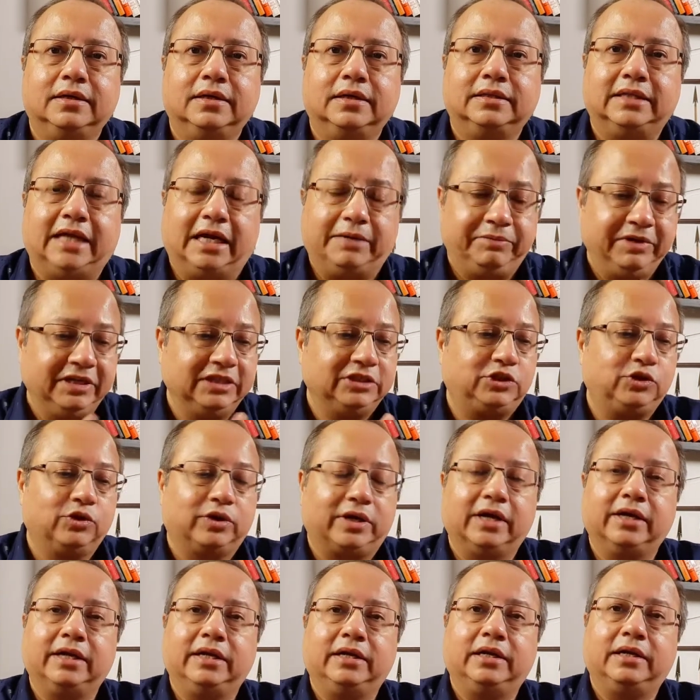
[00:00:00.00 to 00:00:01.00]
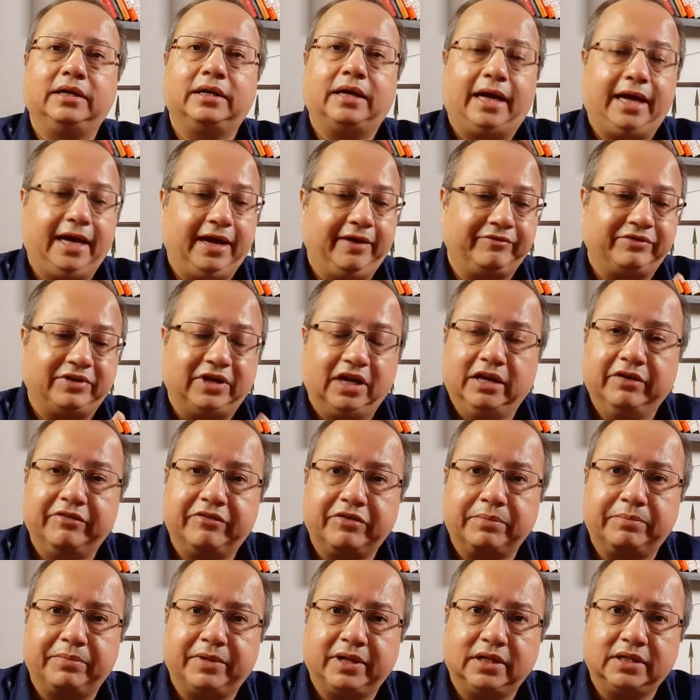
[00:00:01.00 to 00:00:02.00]
That means you can have
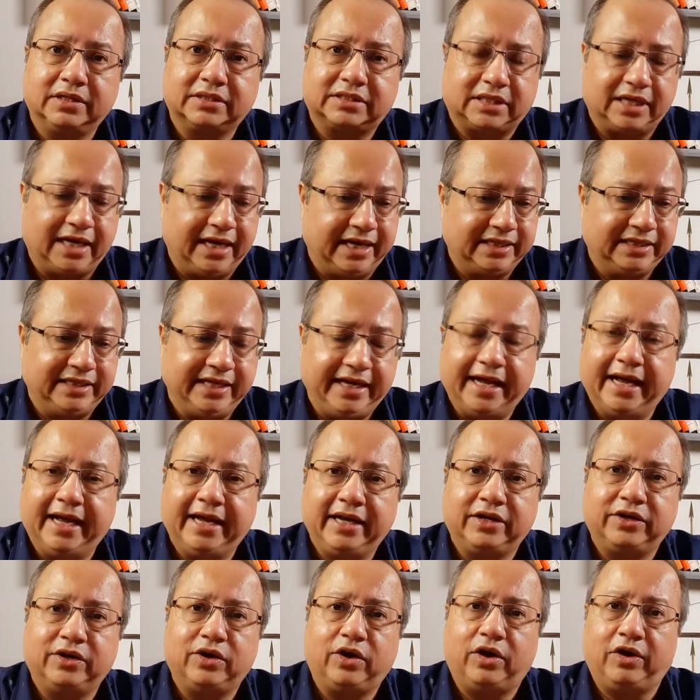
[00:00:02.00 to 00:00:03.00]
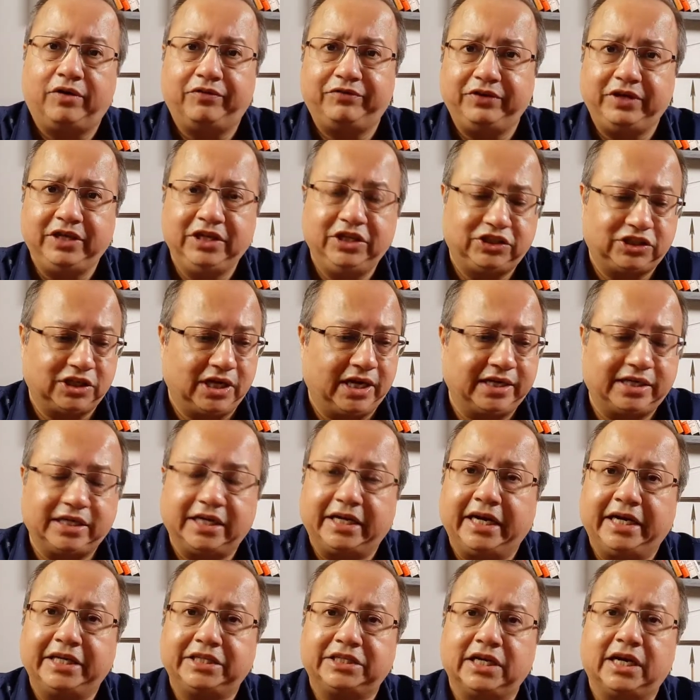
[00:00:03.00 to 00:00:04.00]
deliverables at the end of each
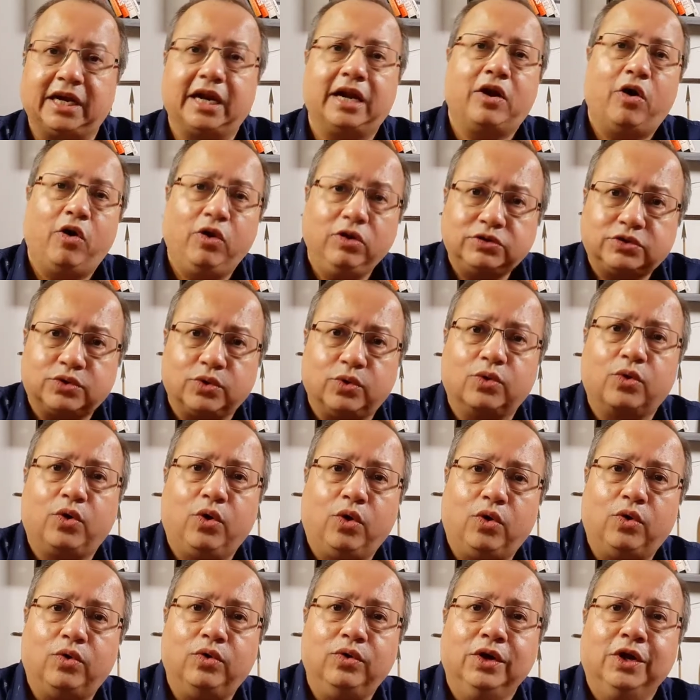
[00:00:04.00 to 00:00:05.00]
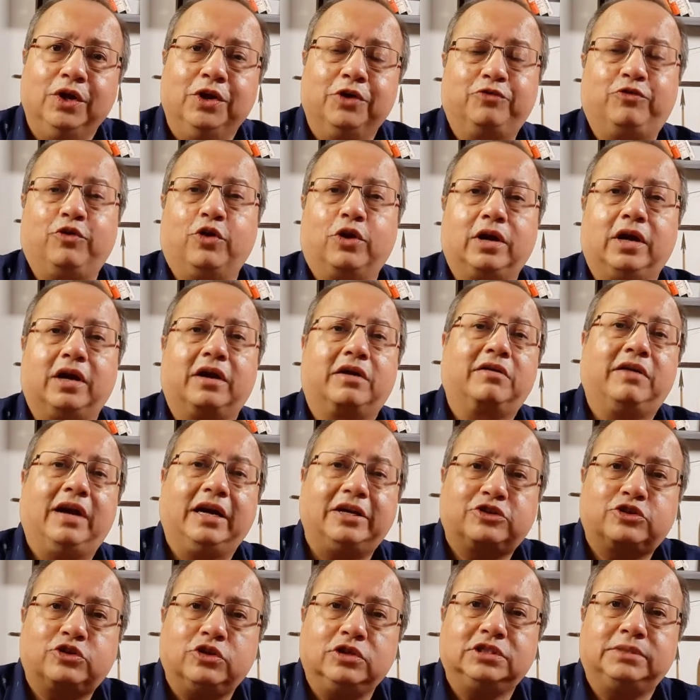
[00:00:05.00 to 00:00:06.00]
iteration and also go for a
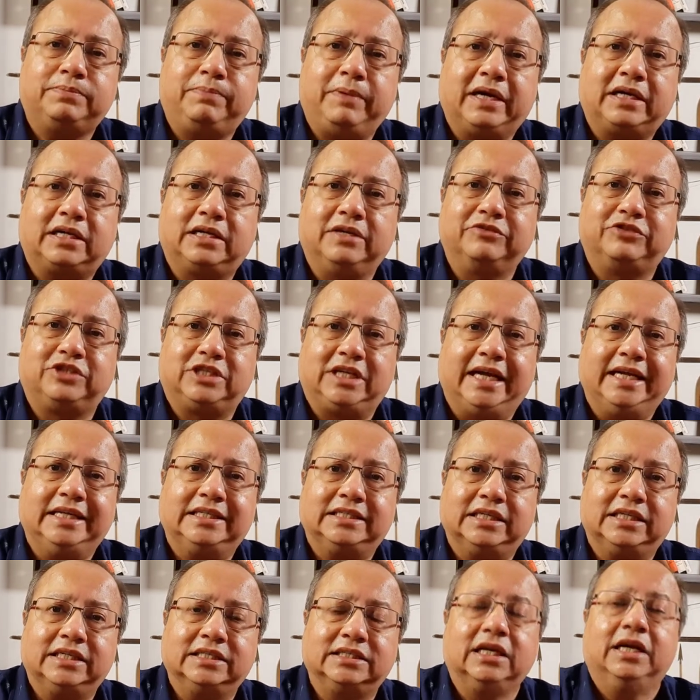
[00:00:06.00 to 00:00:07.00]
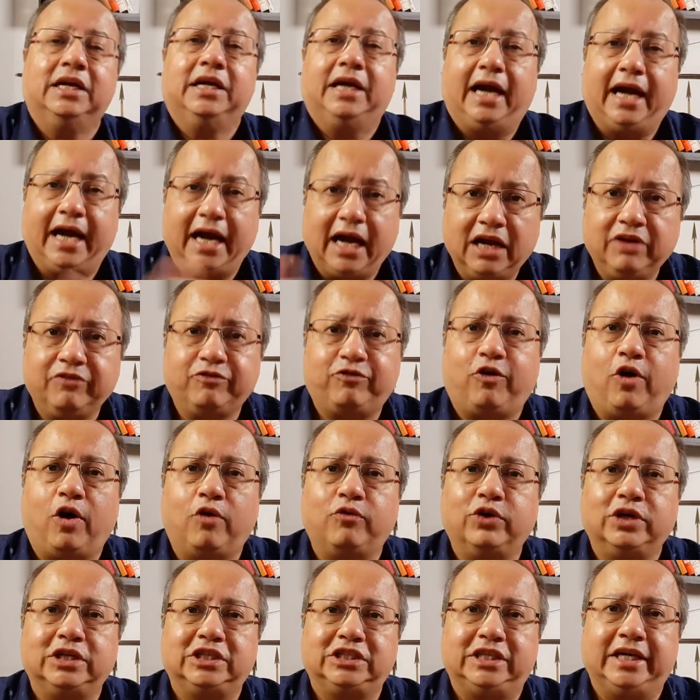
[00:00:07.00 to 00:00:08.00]
retrospective changes and
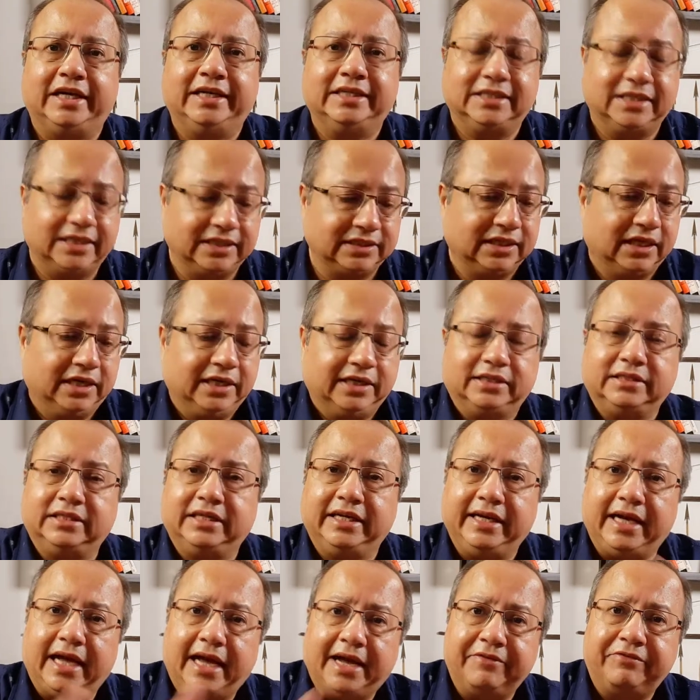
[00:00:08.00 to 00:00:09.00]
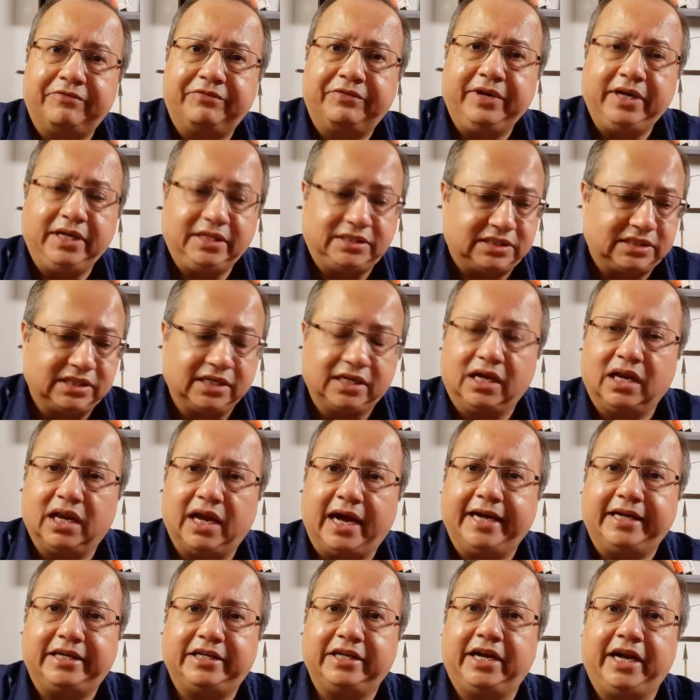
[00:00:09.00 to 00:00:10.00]
forward changes. Every single
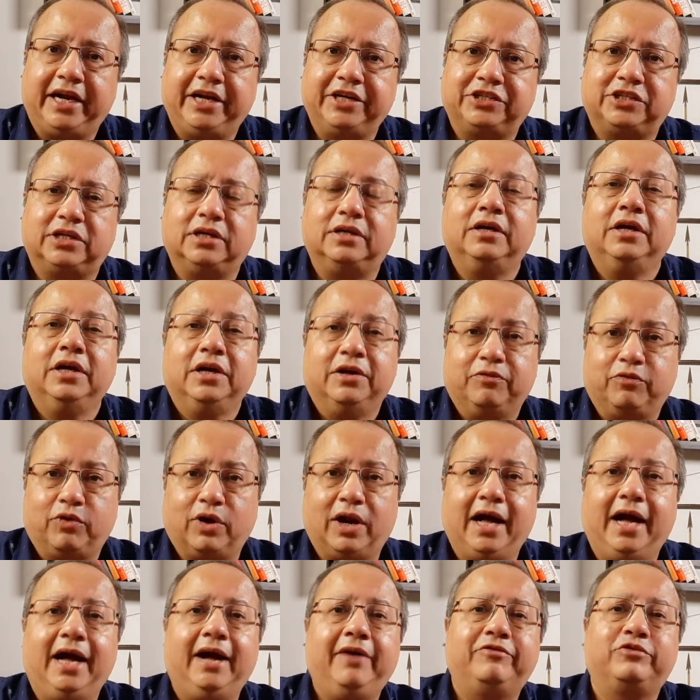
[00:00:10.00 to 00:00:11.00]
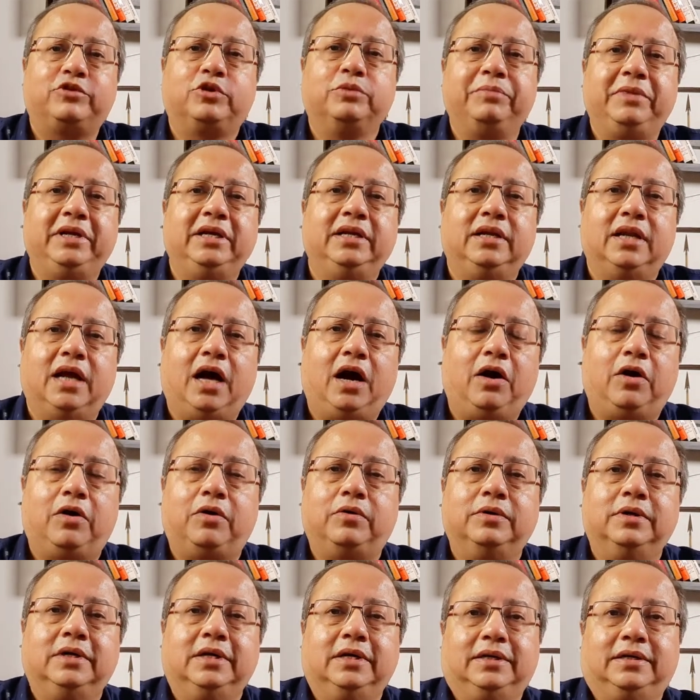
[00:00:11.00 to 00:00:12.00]
iteration would have to be
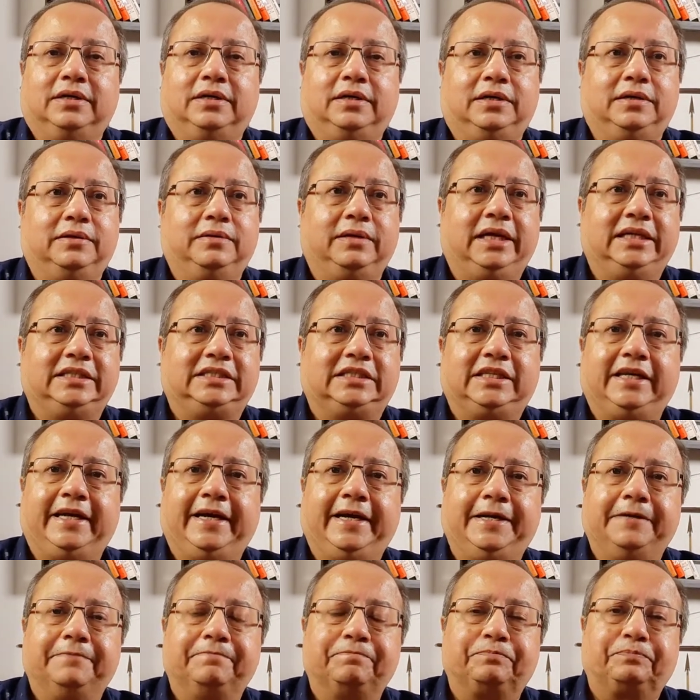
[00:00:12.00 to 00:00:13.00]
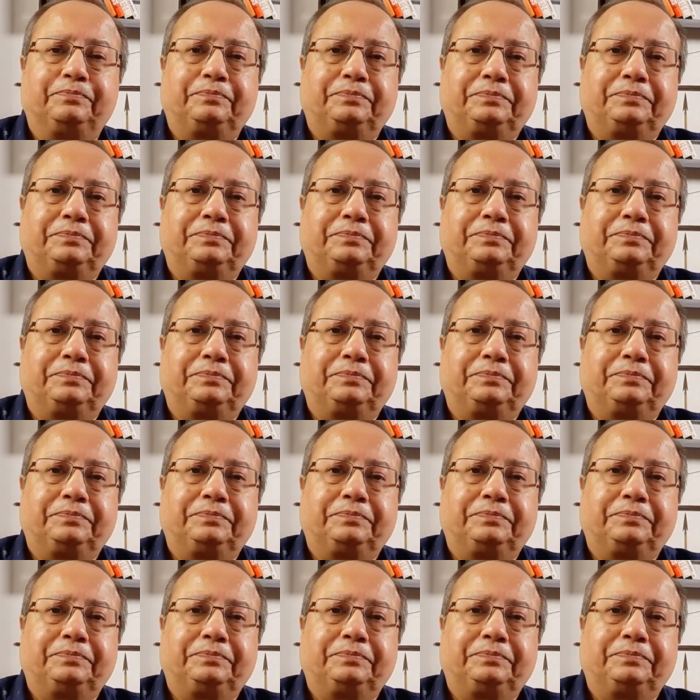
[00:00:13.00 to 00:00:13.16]
now, let's say,